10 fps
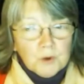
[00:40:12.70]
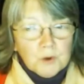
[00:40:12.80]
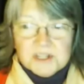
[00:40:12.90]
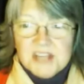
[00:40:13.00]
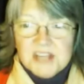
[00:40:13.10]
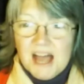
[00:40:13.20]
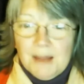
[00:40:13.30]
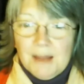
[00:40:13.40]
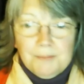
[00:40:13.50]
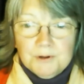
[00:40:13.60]

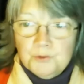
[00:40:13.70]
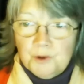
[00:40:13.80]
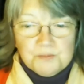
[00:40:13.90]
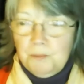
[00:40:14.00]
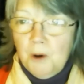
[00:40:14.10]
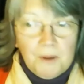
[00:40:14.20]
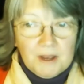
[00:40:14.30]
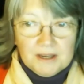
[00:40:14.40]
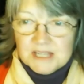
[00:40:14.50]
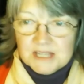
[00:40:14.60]
happened where this
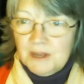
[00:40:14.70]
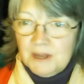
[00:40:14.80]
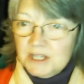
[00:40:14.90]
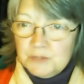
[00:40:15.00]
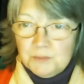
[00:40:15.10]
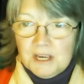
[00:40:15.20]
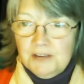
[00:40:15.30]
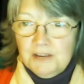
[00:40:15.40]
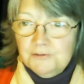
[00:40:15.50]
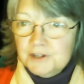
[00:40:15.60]
pop-in is meant to
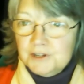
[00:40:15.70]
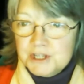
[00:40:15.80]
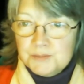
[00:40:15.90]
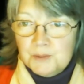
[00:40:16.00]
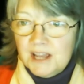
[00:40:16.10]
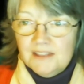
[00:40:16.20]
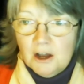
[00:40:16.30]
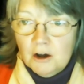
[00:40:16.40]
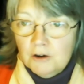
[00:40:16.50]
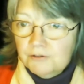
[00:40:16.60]
be for display the
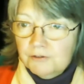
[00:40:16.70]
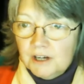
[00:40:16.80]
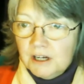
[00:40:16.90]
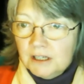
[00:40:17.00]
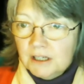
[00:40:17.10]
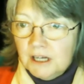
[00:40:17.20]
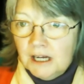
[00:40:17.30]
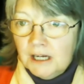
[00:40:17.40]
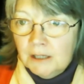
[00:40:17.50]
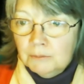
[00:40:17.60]
offer,
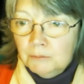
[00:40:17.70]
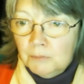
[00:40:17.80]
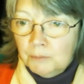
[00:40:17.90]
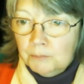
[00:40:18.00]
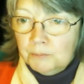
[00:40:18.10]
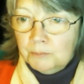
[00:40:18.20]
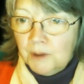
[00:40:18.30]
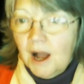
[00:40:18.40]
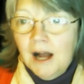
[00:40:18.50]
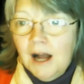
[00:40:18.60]
but
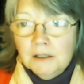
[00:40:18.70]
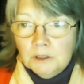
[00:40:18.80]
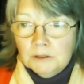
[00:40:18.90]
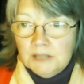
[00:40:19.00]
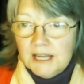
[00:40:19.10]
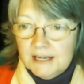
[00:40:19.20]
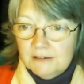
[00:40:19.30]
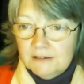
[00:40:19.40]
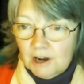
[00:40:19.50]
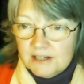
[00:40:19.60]
oh, okay,
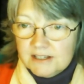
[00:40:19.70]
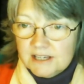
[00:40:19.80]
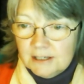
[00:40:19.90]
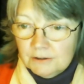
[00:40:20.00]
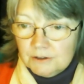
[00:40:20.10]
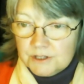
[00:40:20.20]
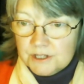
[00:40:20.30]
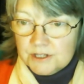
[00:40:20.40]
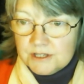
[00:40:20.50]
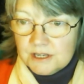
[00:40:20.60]
right, it looks as
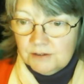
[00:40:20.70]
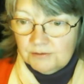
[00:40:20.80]
if,